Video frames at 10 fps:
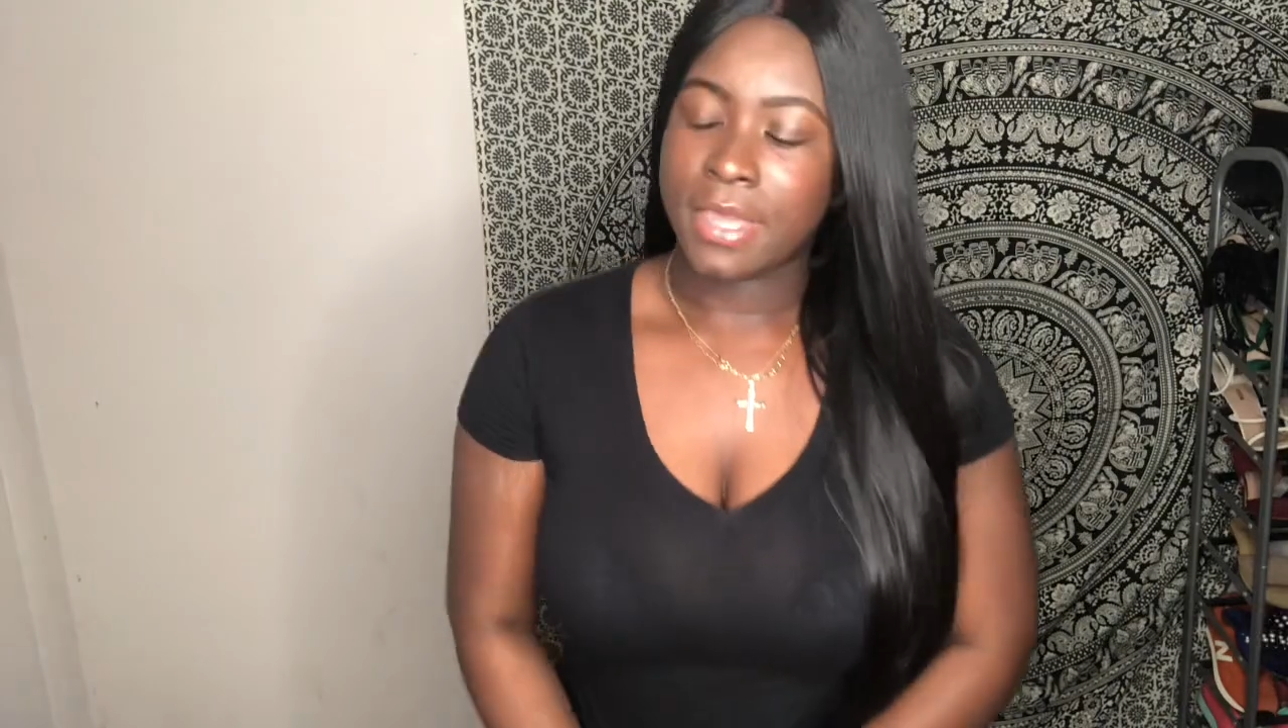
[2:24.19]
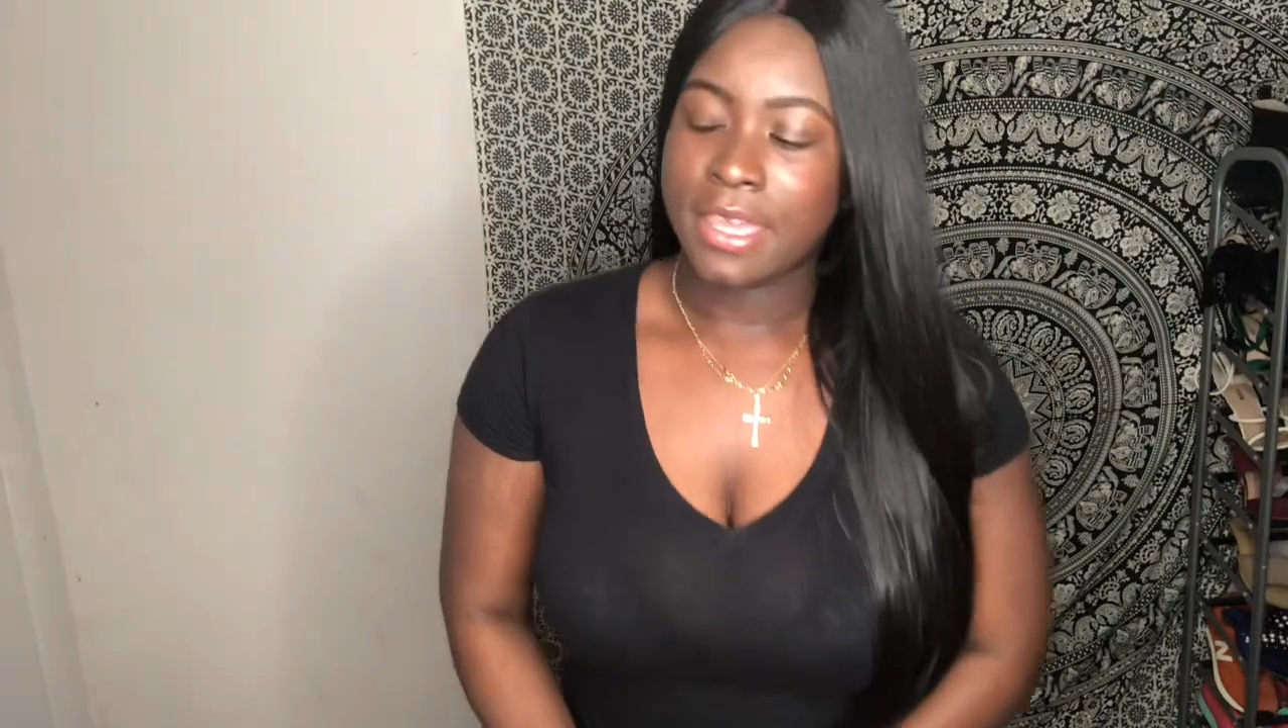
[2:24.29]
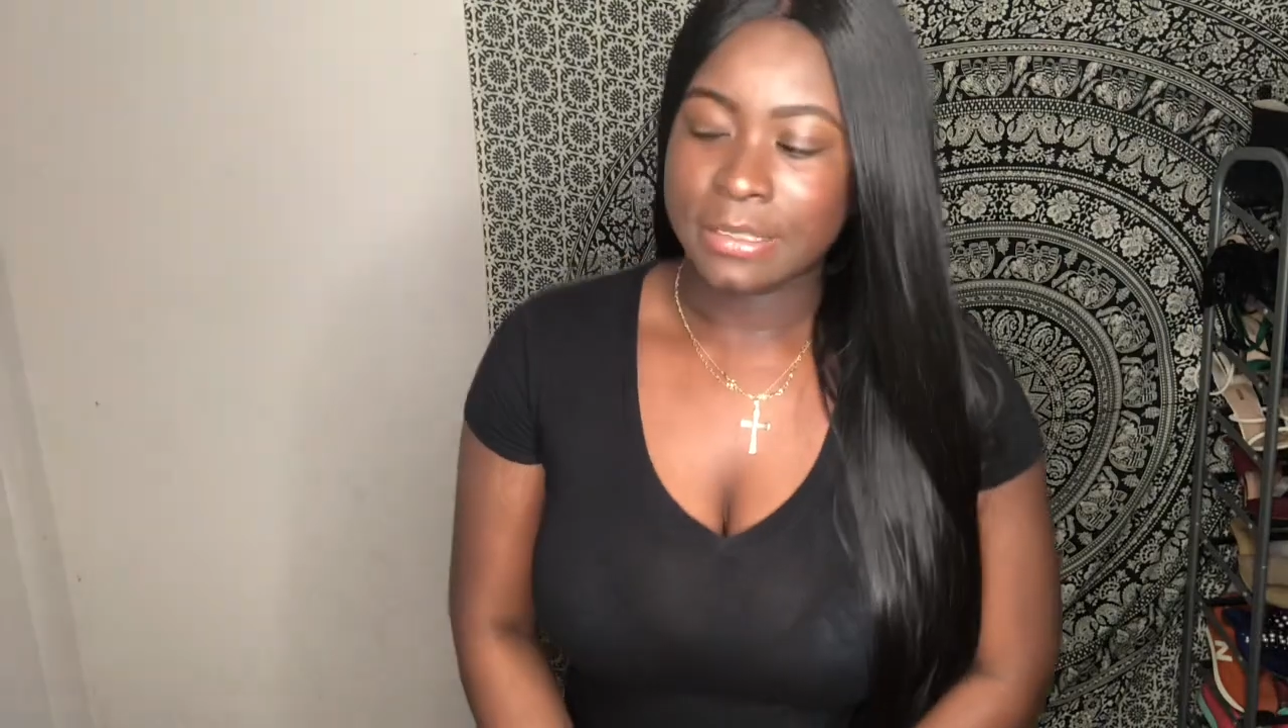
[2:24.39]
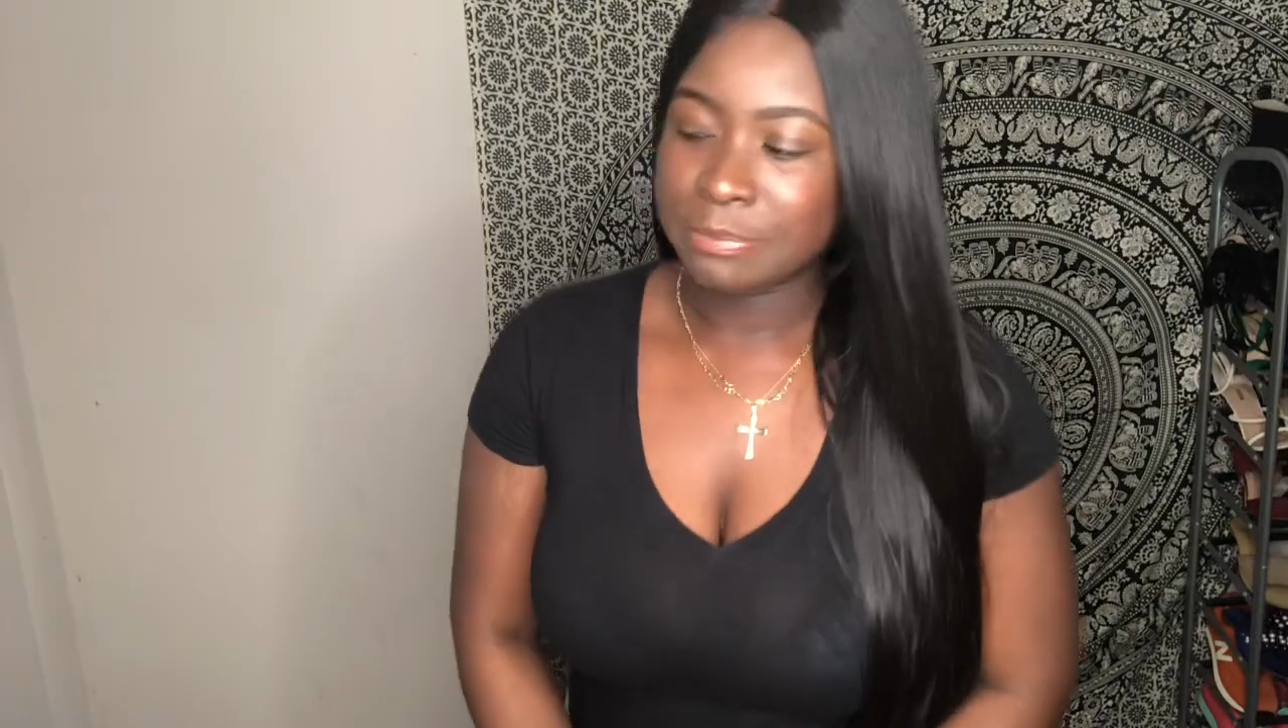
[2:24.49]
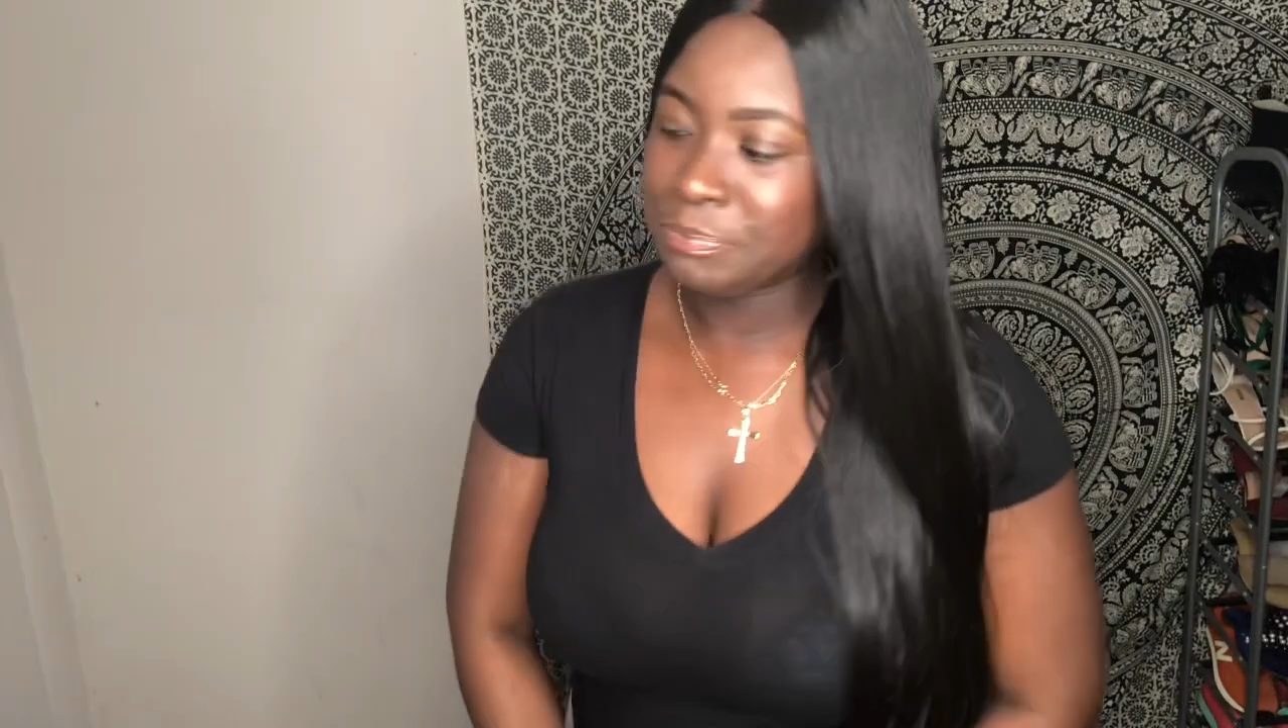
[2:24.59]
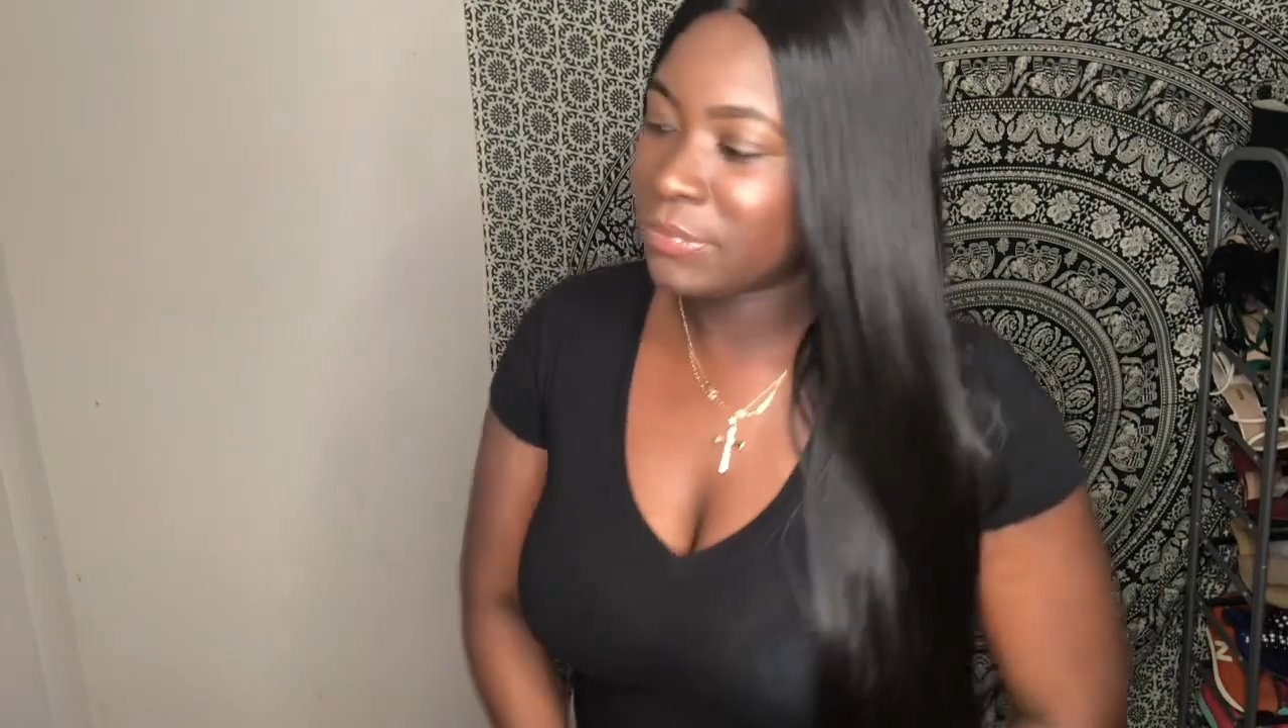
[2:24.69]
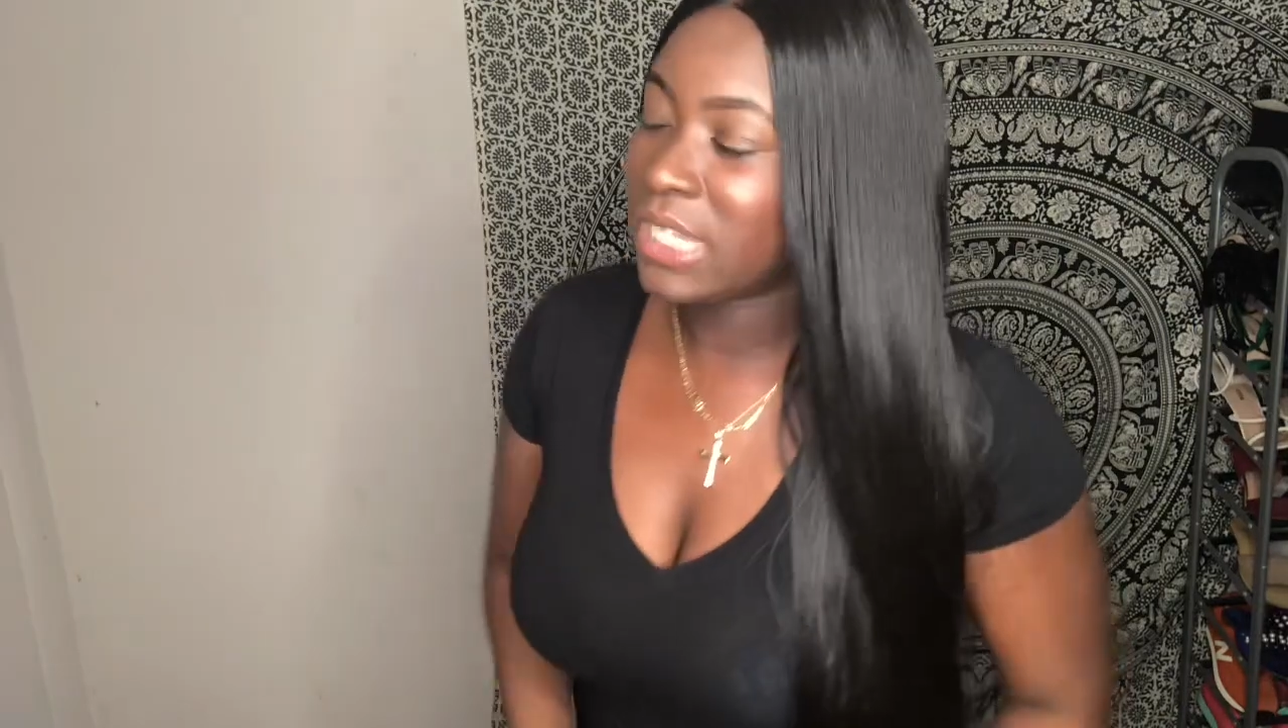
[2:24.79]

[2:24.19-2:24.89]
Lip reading: man,